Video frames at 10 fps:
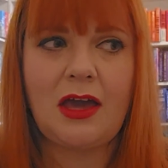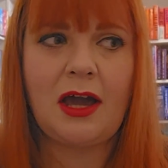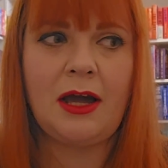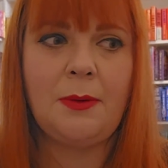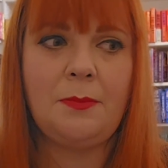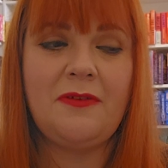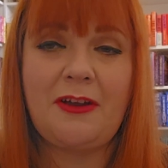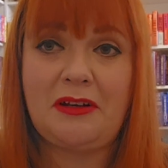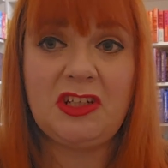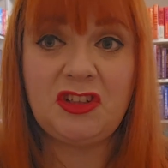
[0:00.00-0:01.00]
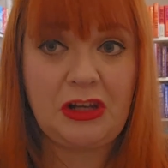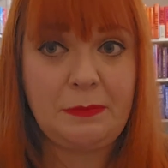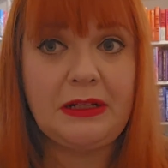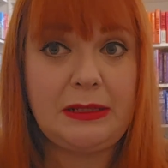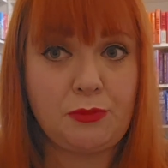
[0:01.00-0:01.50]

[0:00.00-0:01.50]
very cheaply